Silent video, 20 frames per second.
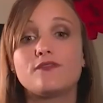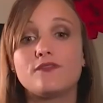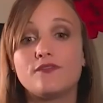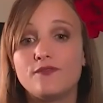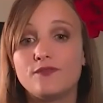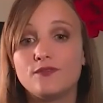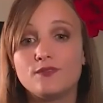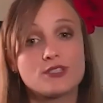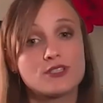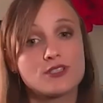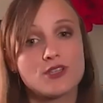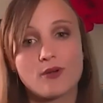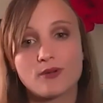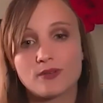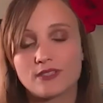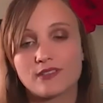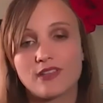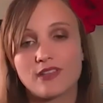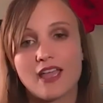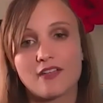so
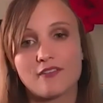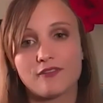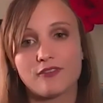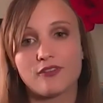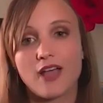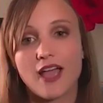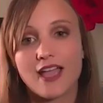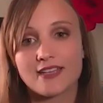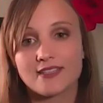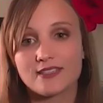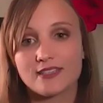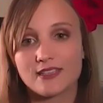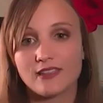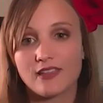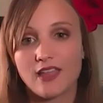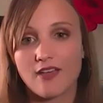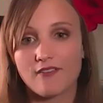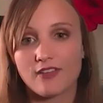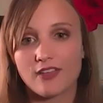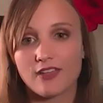delightful. I did
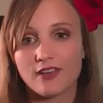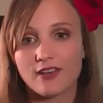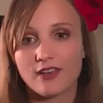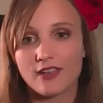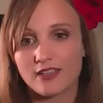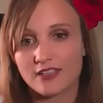love it.